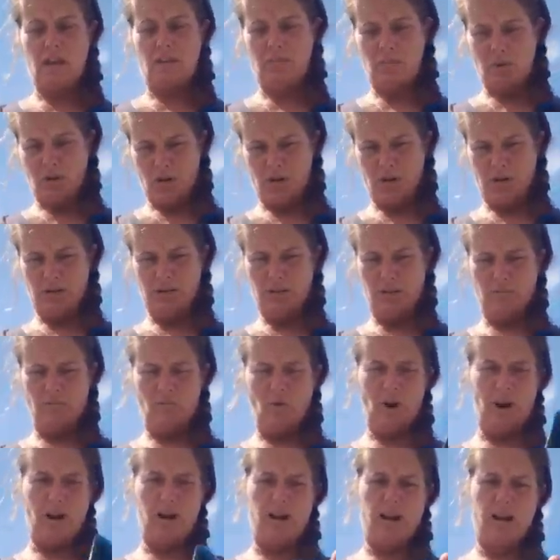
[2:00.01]
and because I'm
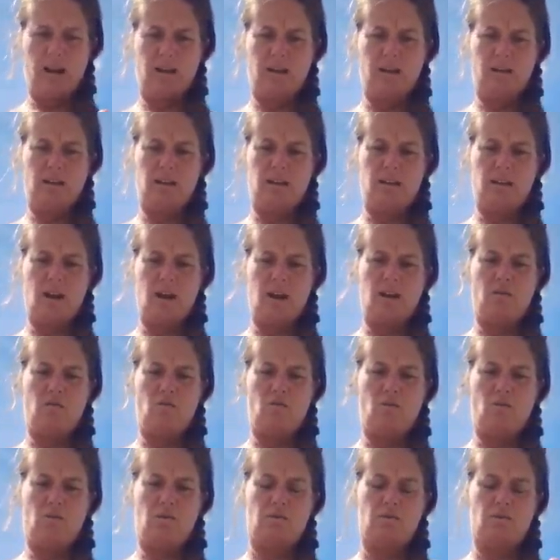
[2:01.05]
right-handed, I
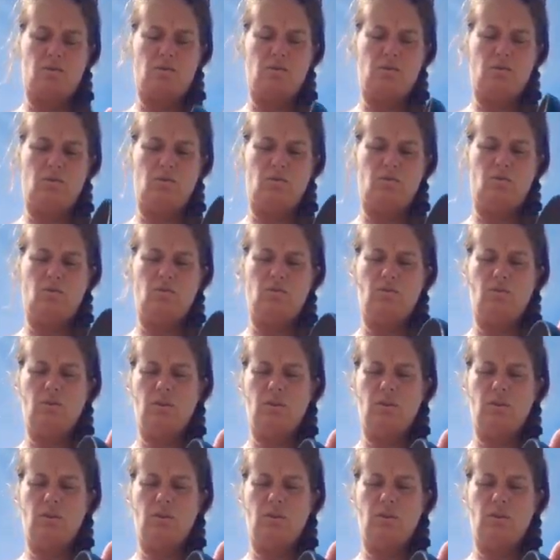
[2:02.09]
want to...